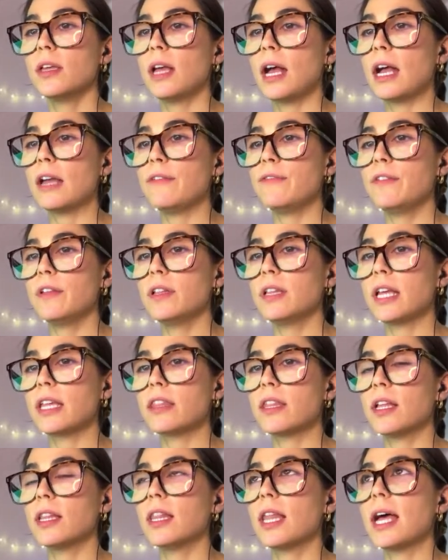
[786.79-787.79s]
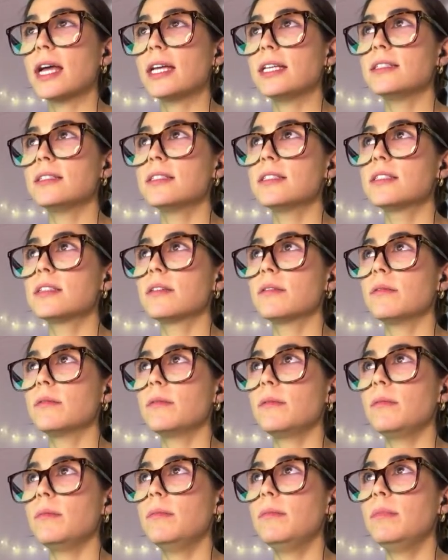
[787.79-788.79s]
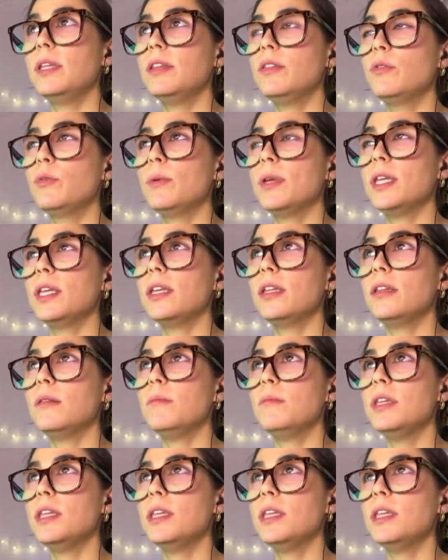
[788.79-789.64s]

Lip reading: I feel like the lines between